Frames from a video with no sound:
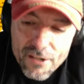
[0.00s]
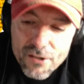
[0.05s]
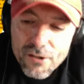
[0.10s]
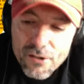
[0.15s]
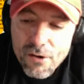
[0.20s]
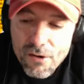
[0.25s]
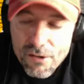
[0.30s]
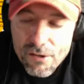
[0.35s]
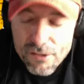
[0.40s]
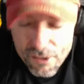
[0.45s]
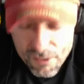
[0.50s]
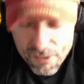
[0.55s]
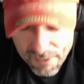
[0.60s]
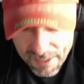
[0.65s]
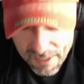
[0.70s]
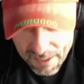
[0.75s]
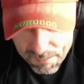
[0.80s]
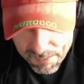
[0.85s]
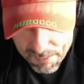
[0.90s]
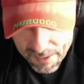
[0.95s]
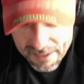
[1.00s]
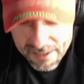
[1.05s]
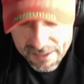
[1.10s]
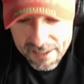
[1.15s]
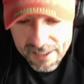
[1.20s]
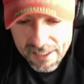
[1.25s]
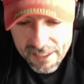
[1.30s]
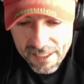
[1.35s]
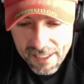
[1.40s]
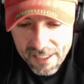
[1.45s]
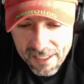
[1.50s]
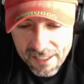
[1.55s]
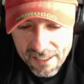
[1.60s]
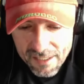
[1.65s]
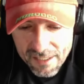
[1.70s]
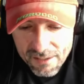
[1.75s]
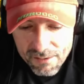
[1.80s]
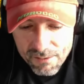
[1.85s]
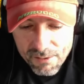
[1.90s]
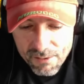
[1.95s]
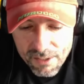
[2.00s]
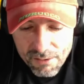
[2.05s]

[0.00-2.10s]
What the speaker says: you're also really busy, and we